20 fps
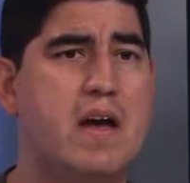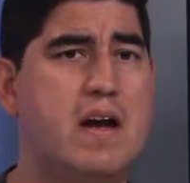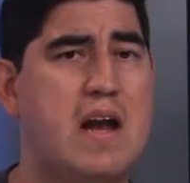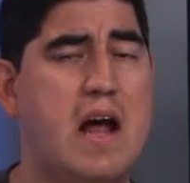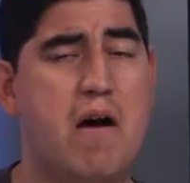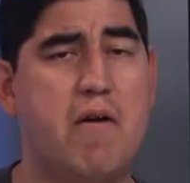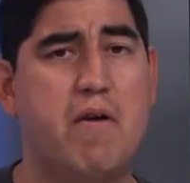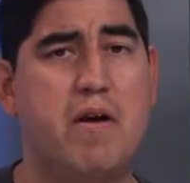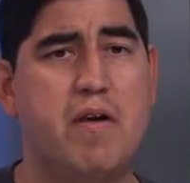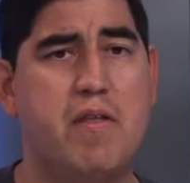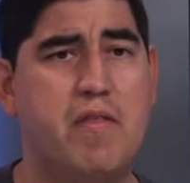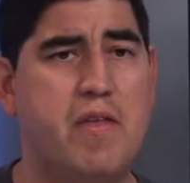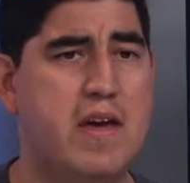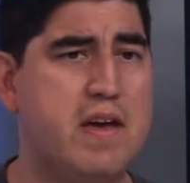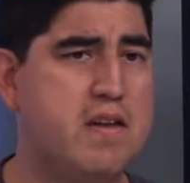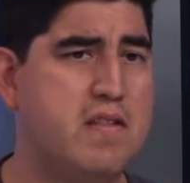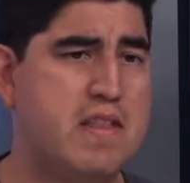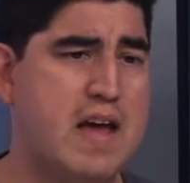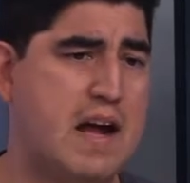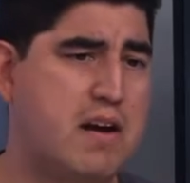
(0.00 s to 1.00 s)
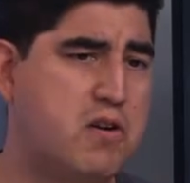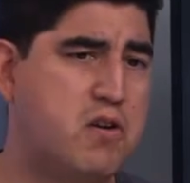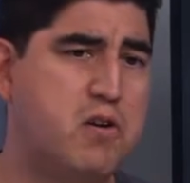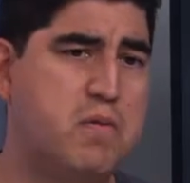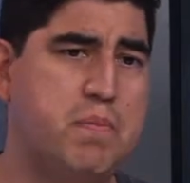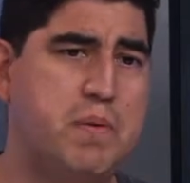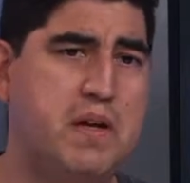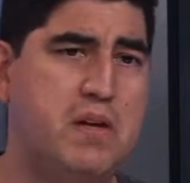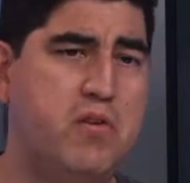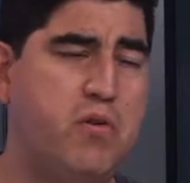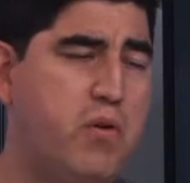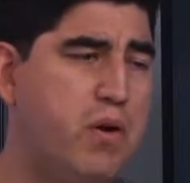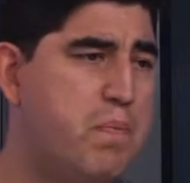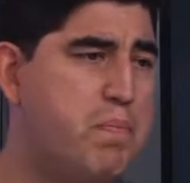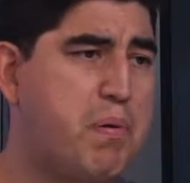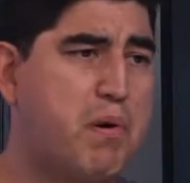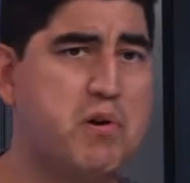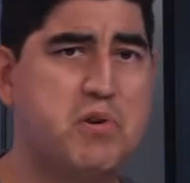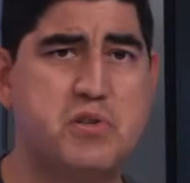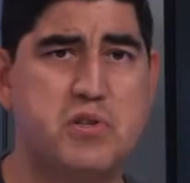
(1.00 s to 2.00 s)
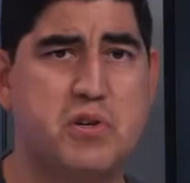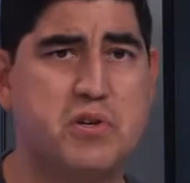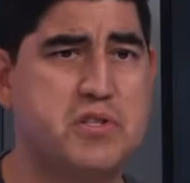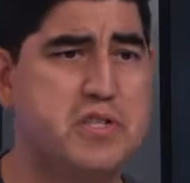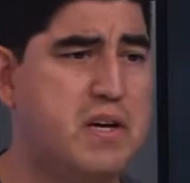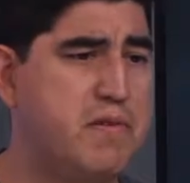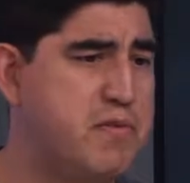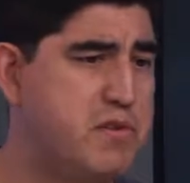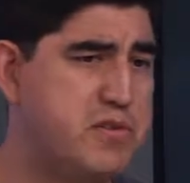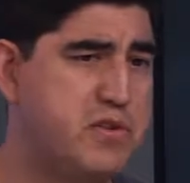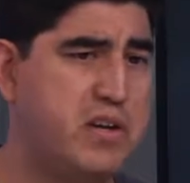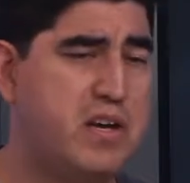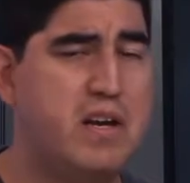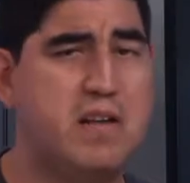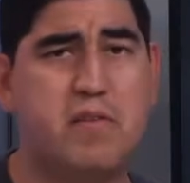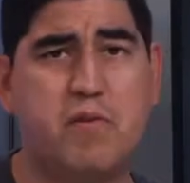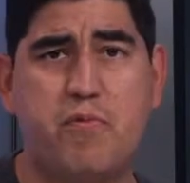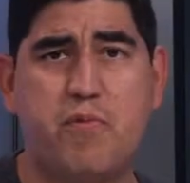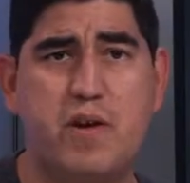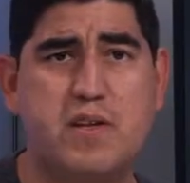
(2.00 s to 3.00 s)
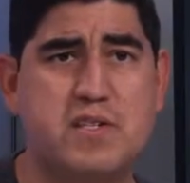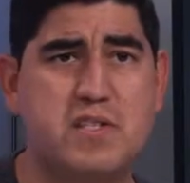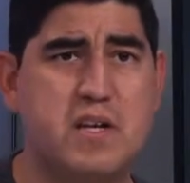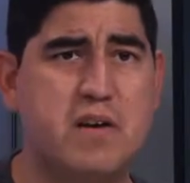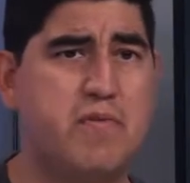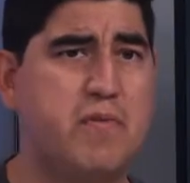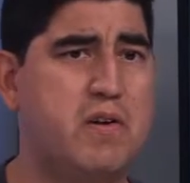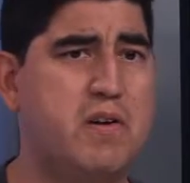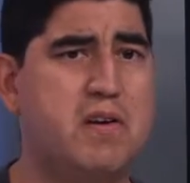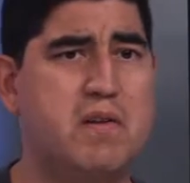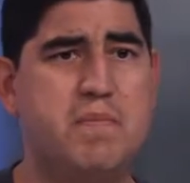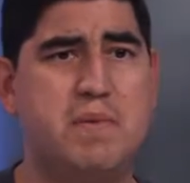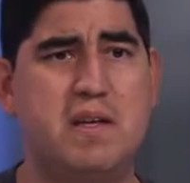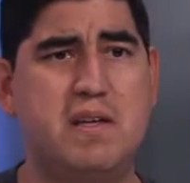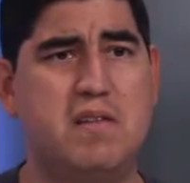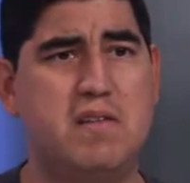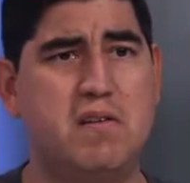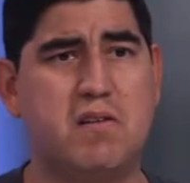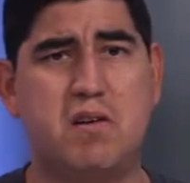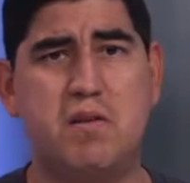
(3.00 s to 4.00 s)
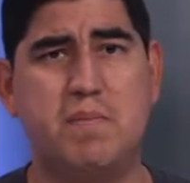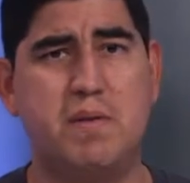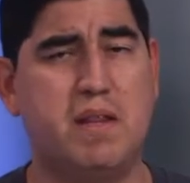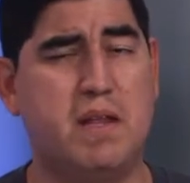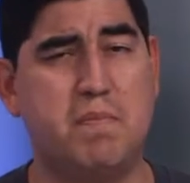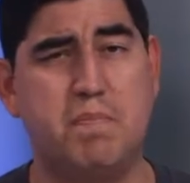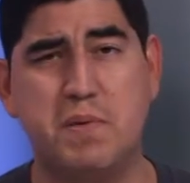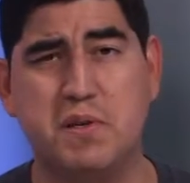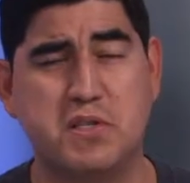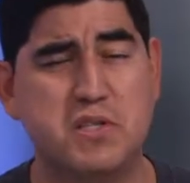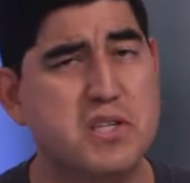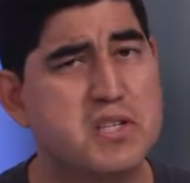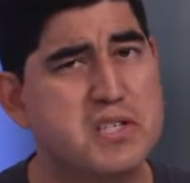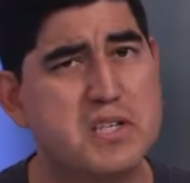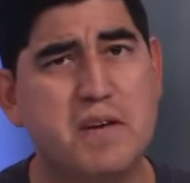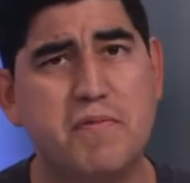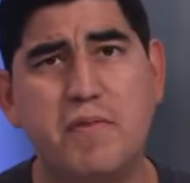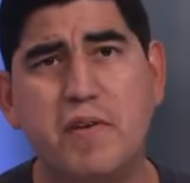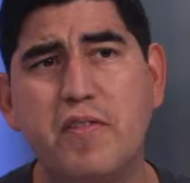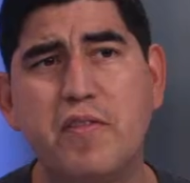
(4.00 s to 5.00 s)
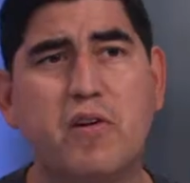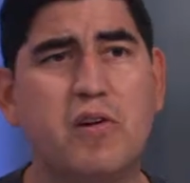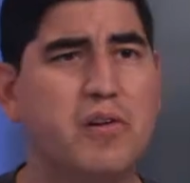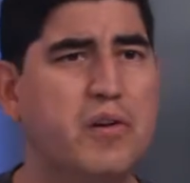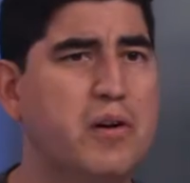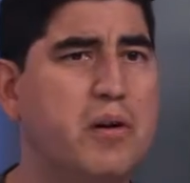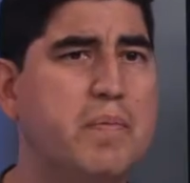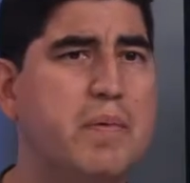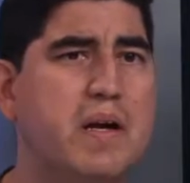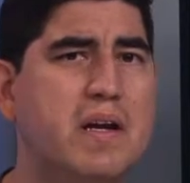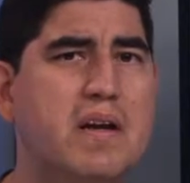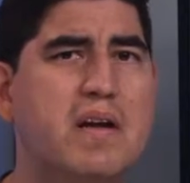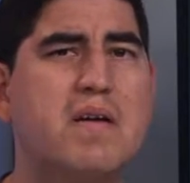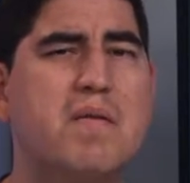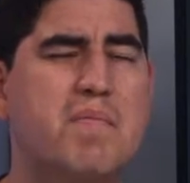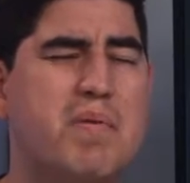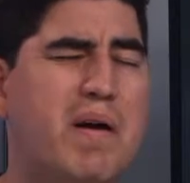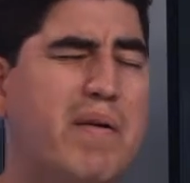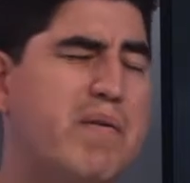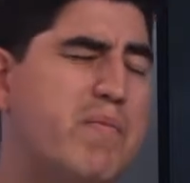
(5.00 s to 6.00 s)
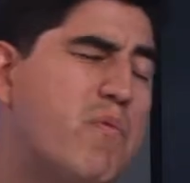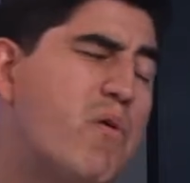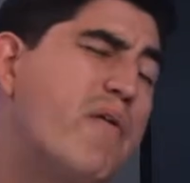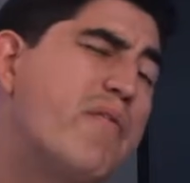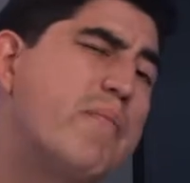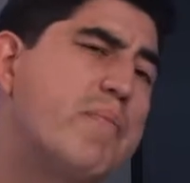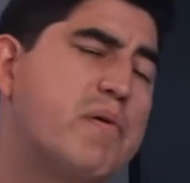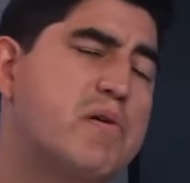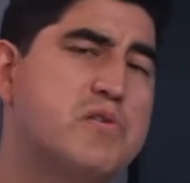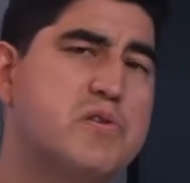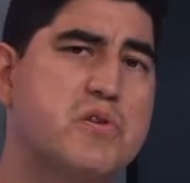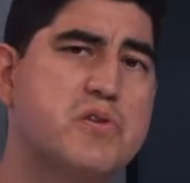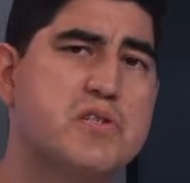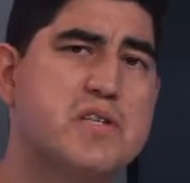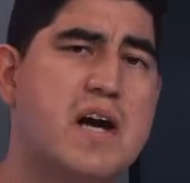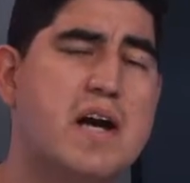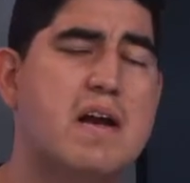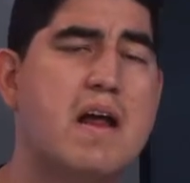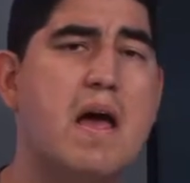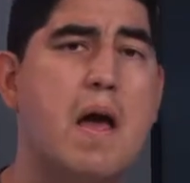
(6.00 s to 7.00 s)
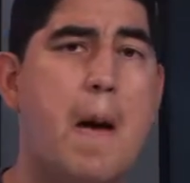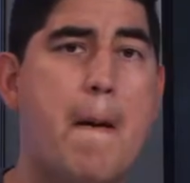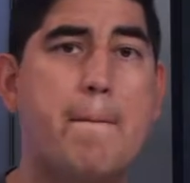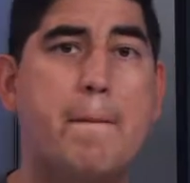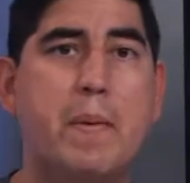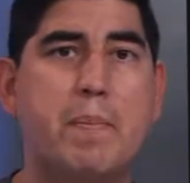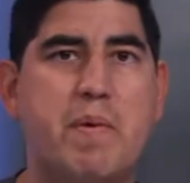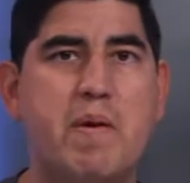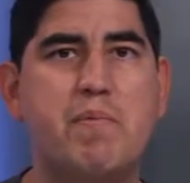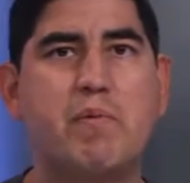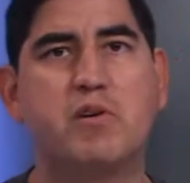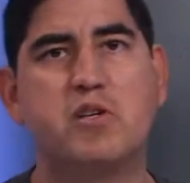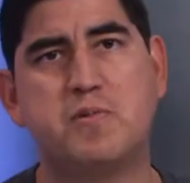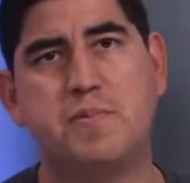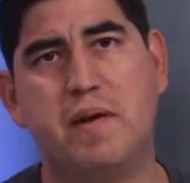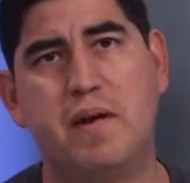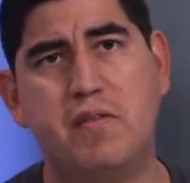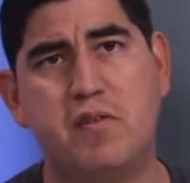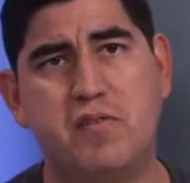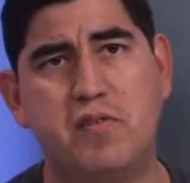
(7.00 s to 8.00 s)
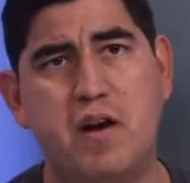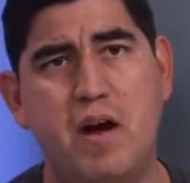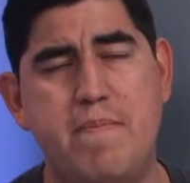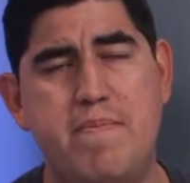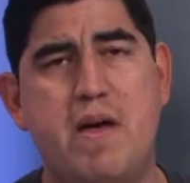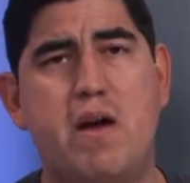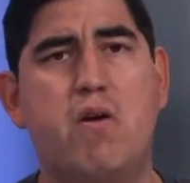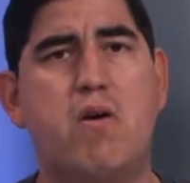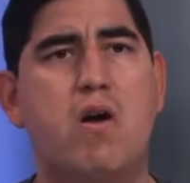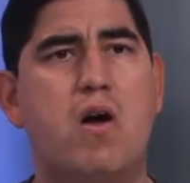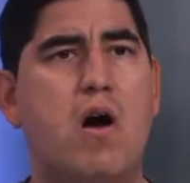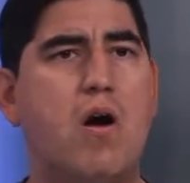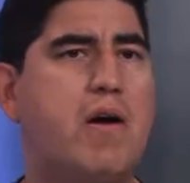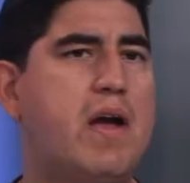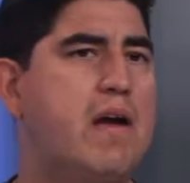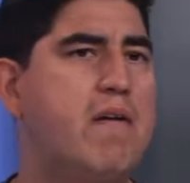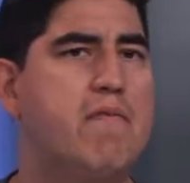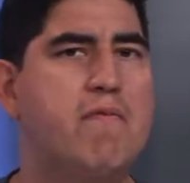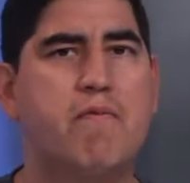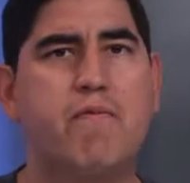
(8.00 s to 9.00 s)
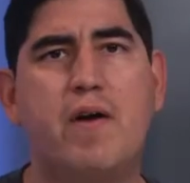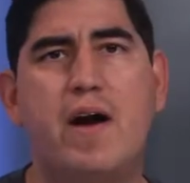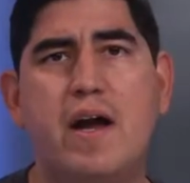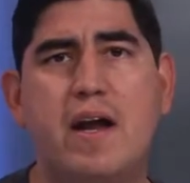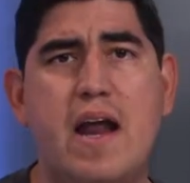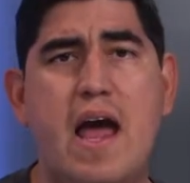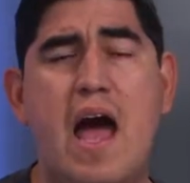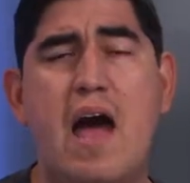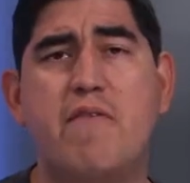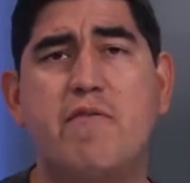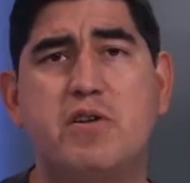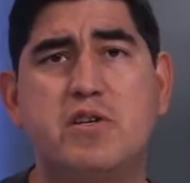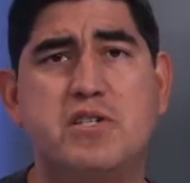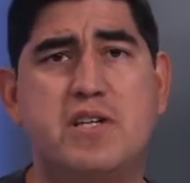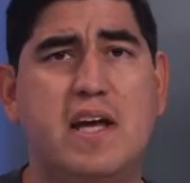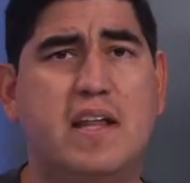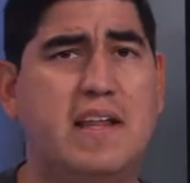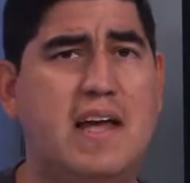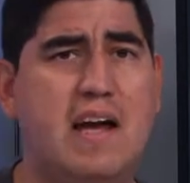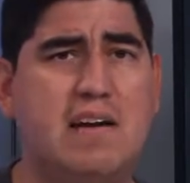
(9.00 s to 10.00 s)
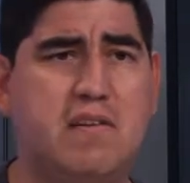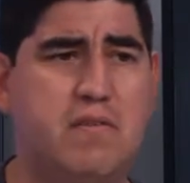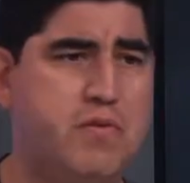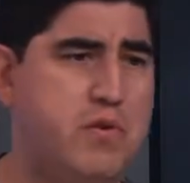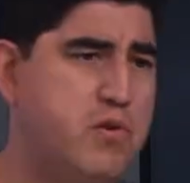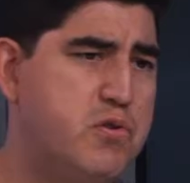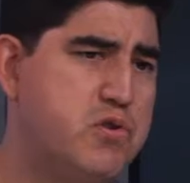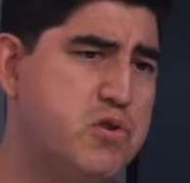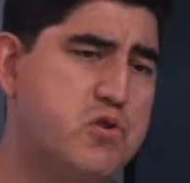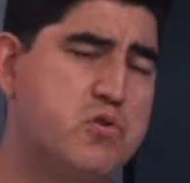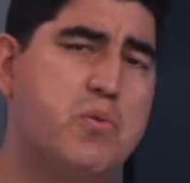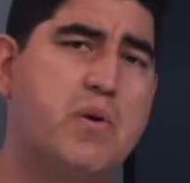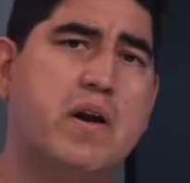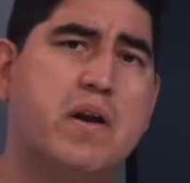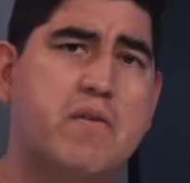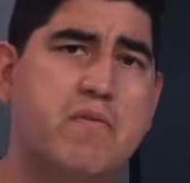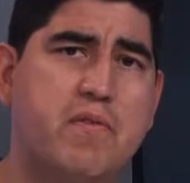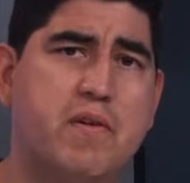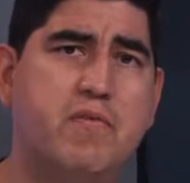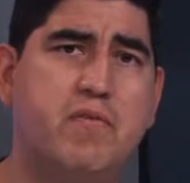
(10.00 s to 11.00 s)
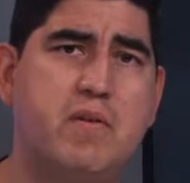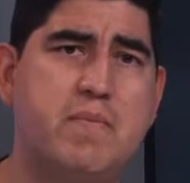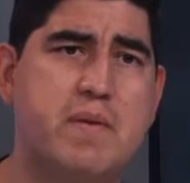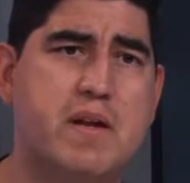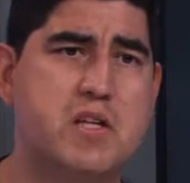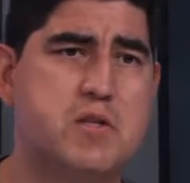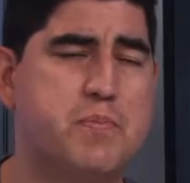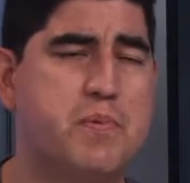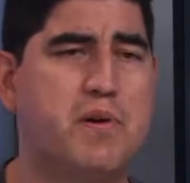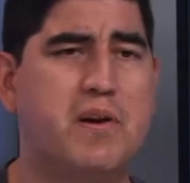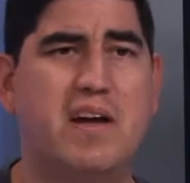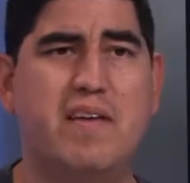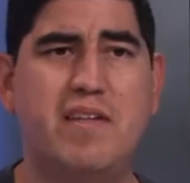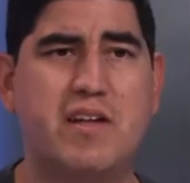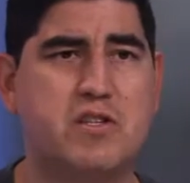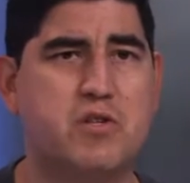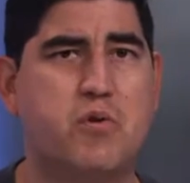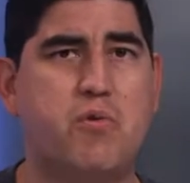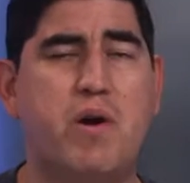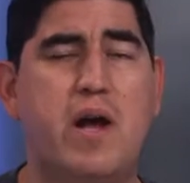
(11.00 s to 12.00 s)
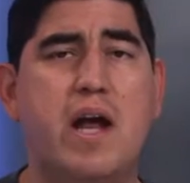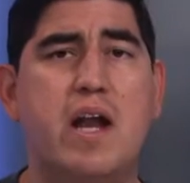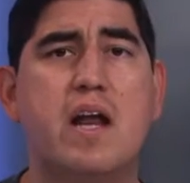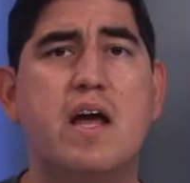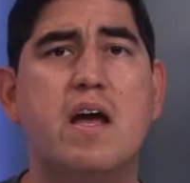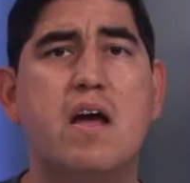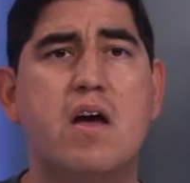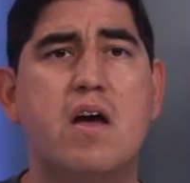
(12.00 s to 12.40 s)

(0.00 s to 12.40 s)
Now, that could be doing personal stuff, just looking at their friend stuff. There could be like business stuff in there a little bit, probably more on the personal side, but people are spending their time there. Okay, fine, average daily active user, 20 to 50 minutes per day, that's great.